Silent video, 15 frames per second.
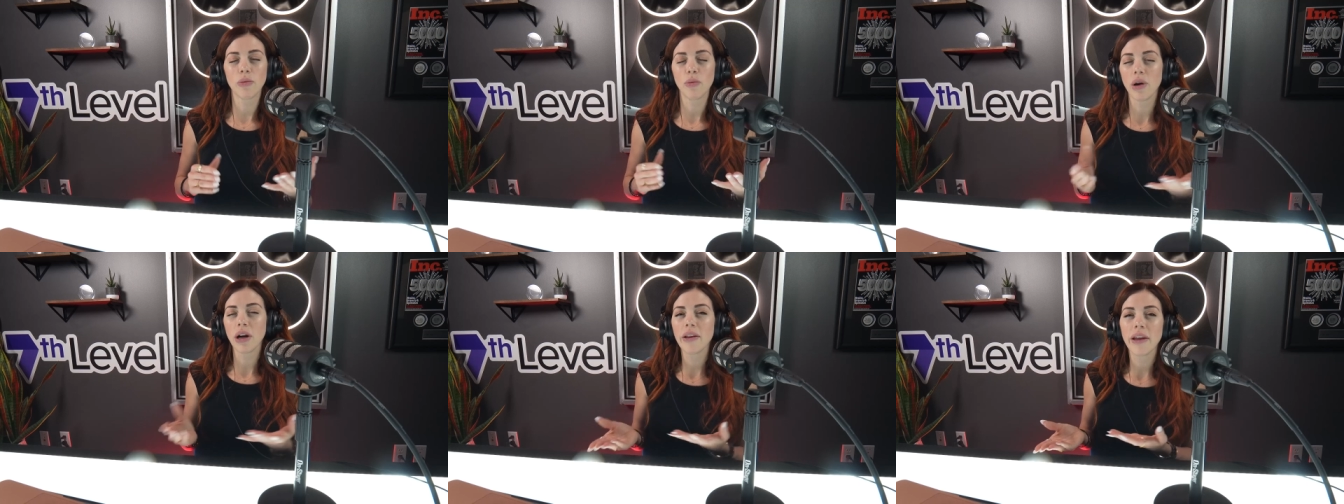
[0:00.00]

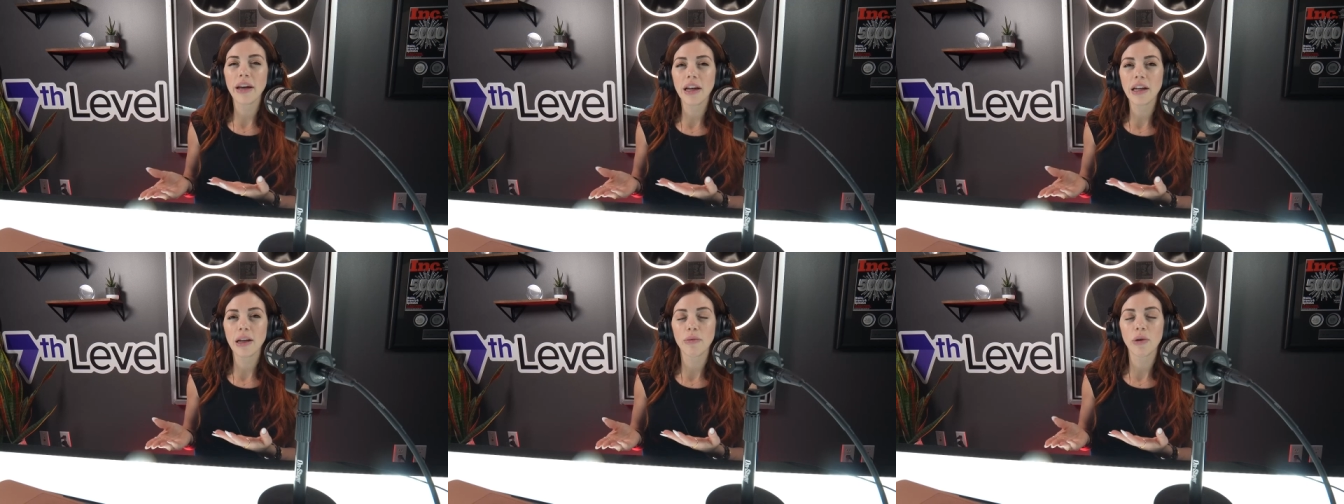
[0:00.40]
and what did
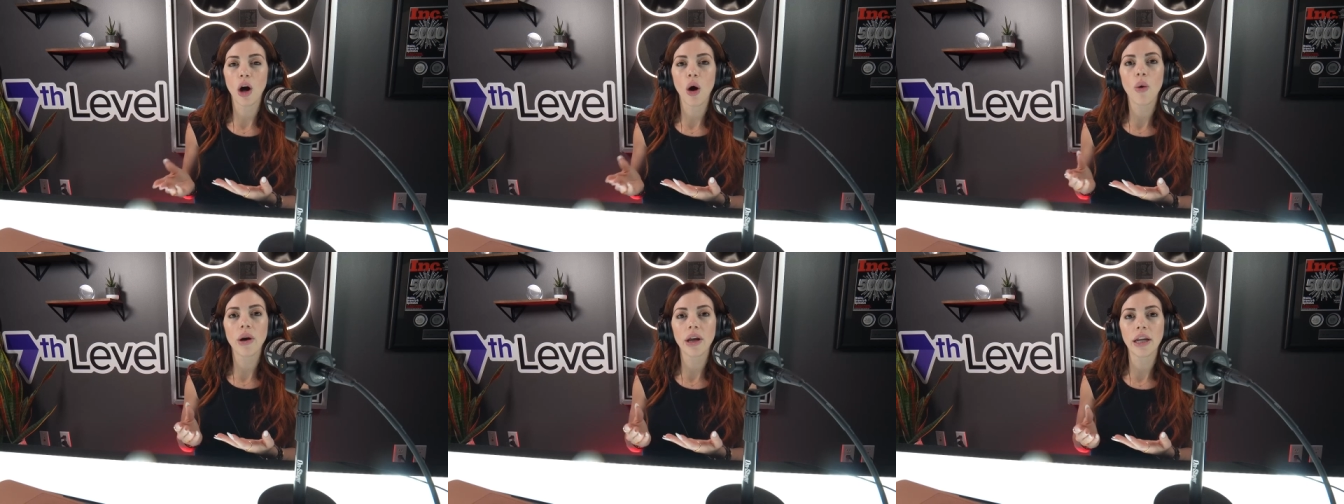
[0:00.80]
they end up
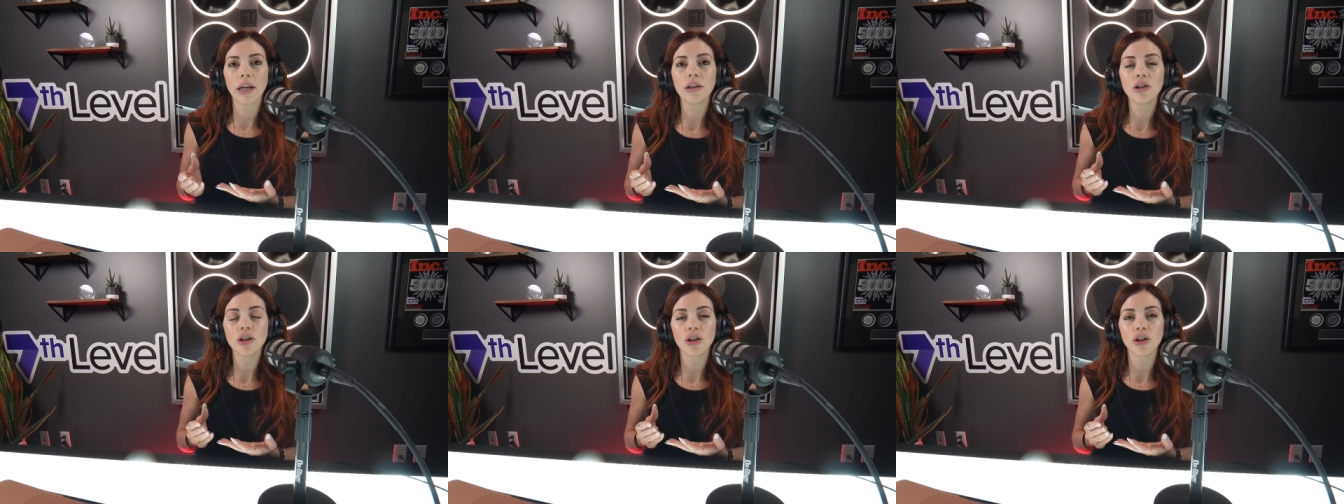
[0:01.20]
going
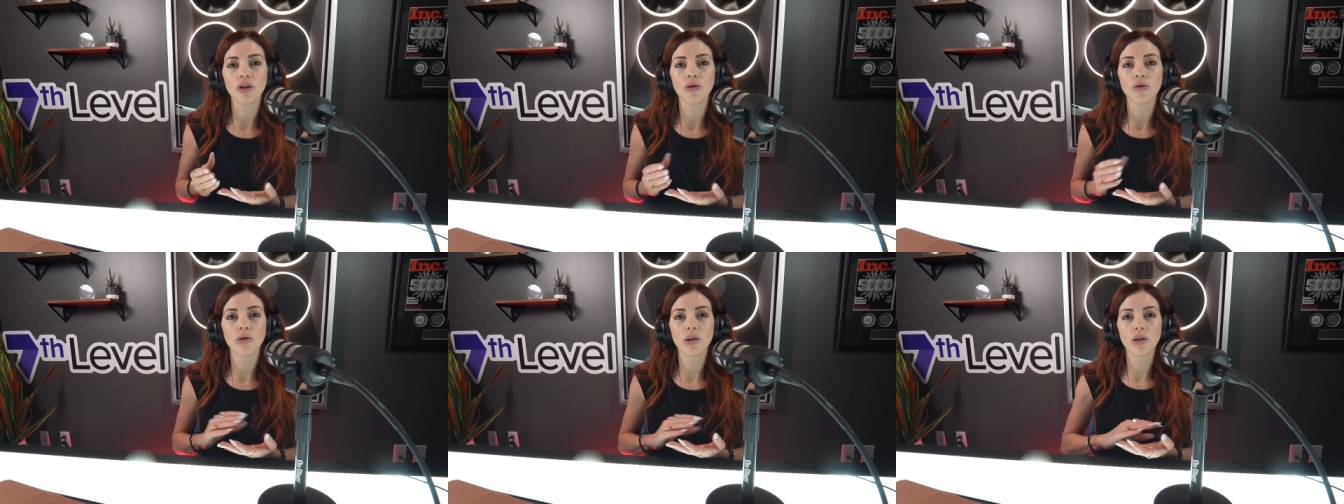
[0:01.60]

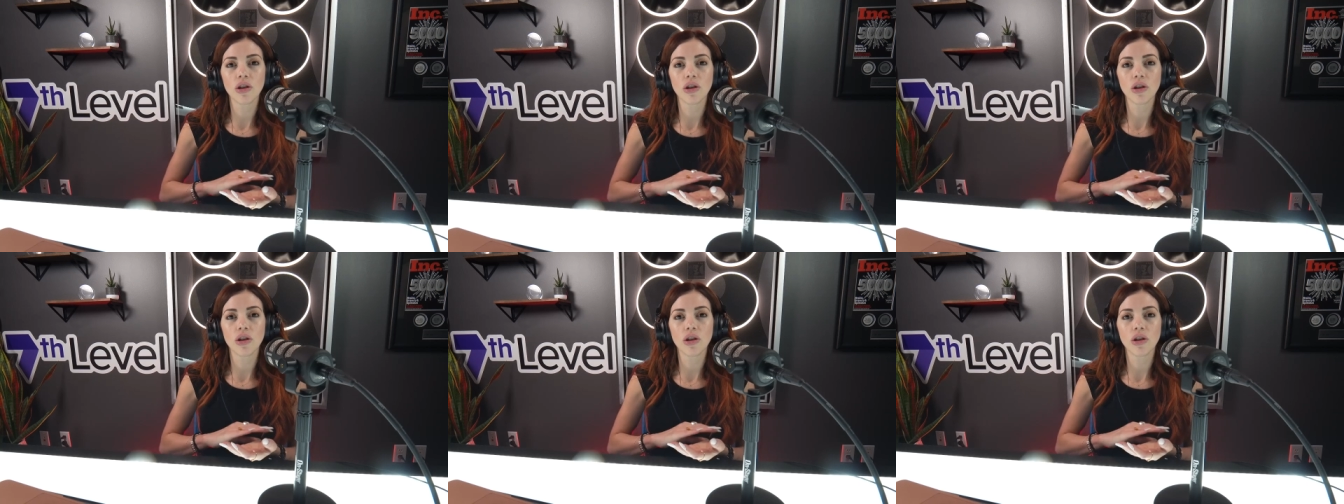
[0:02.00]
into,